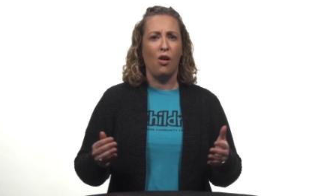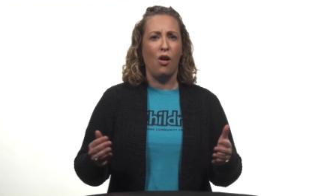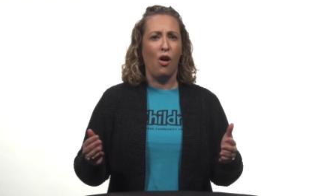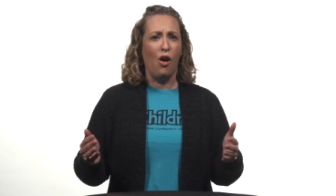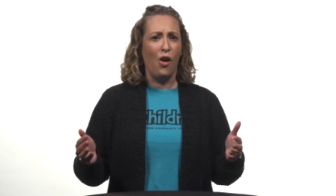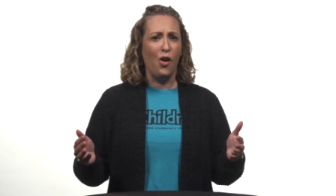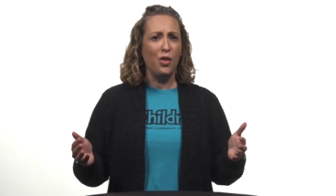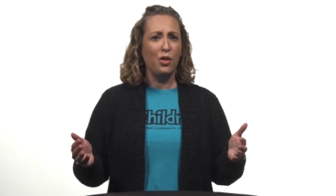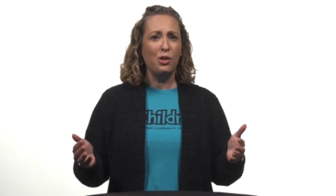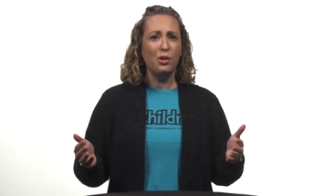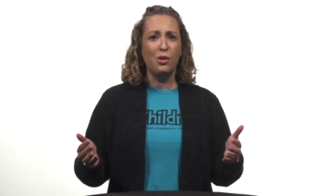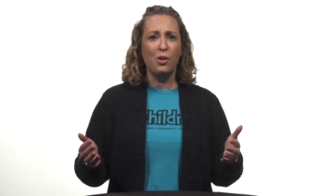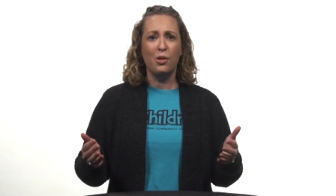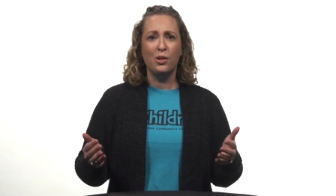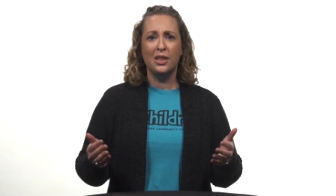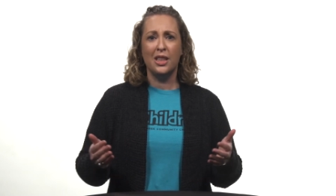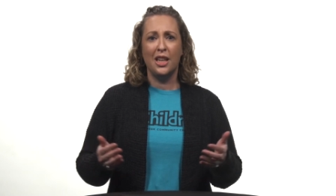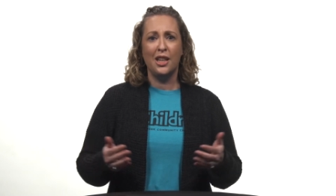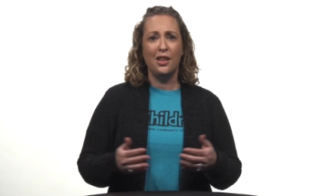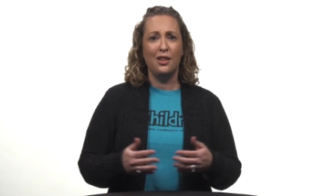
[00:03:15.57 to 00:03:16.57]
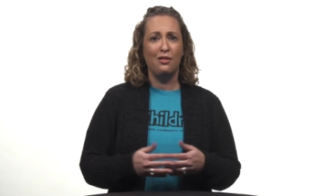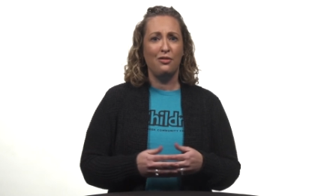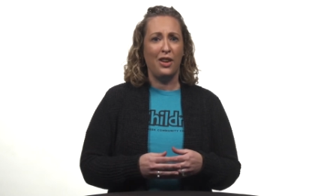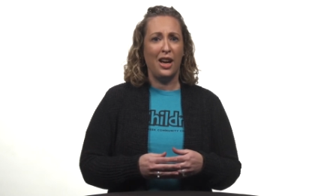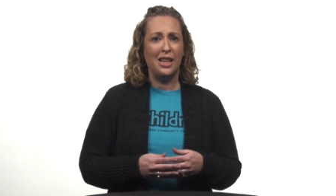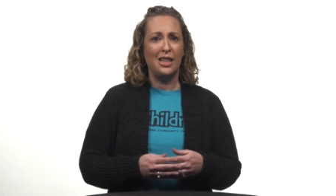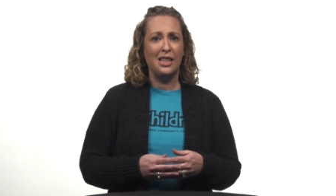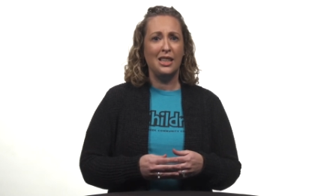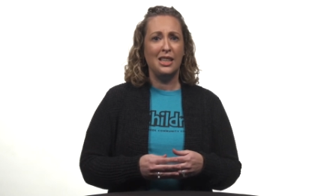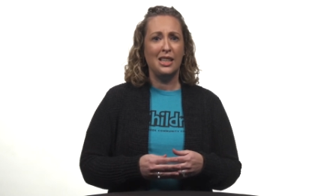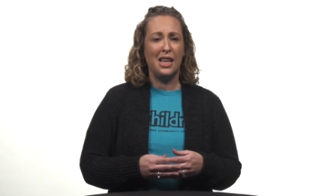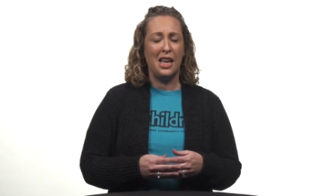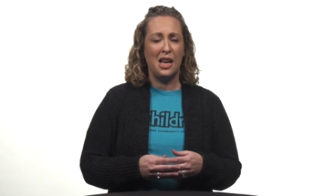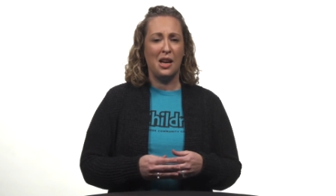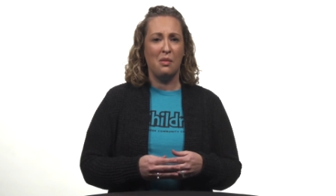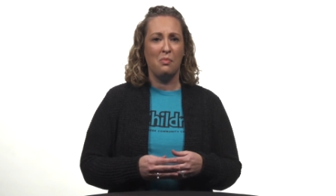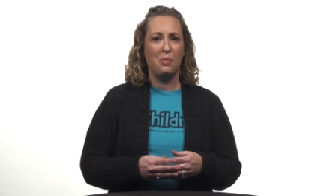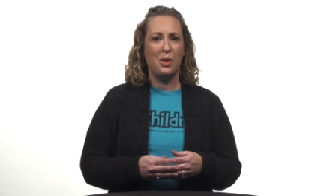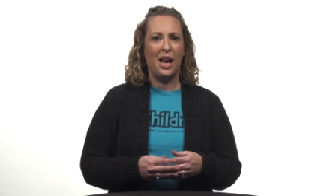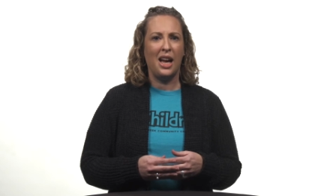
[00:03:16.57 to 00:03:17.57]
all the gold they could find in the
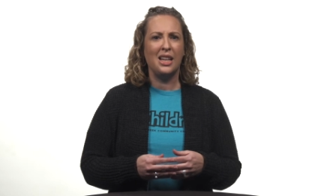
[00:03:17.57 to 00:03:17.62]
camp